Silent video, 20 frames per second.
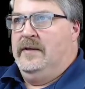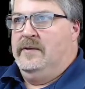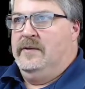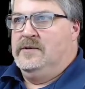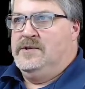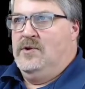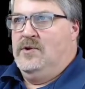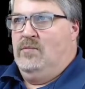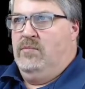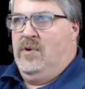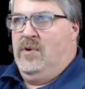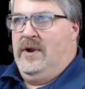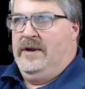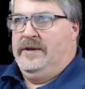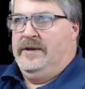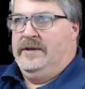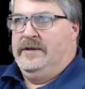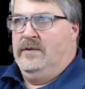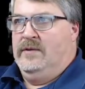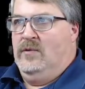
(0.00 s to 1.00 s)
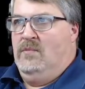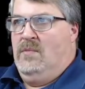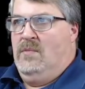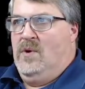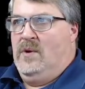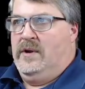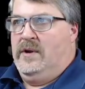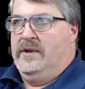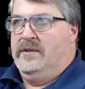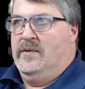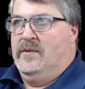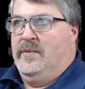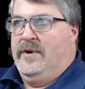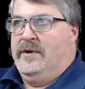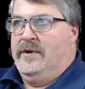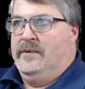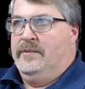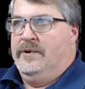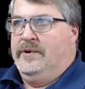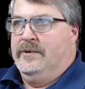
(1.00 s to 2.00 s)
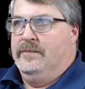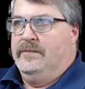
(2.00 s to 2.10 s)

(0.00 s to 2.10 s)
there's no branded little mark at the bottom here.